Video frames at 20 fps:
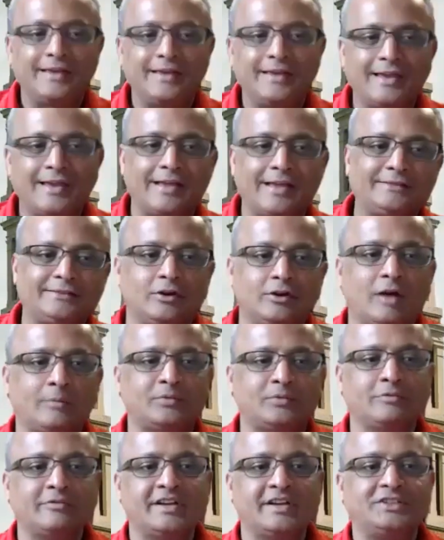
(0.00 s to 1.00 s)
that's a good
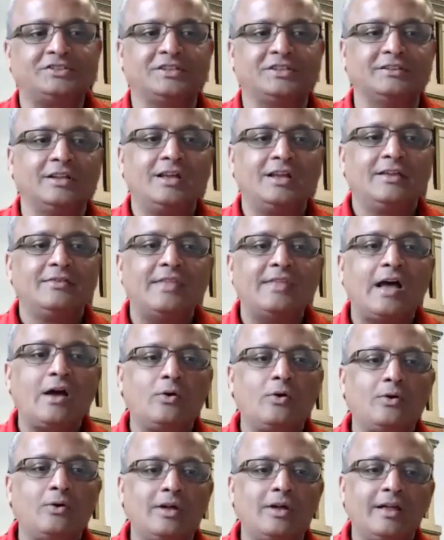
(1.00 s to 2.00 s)
observation.
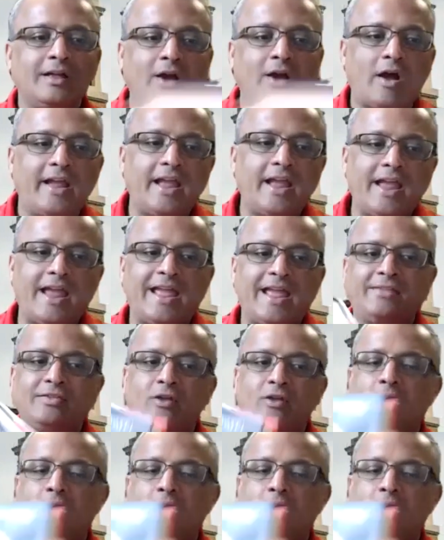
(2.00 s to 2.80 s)
Now, in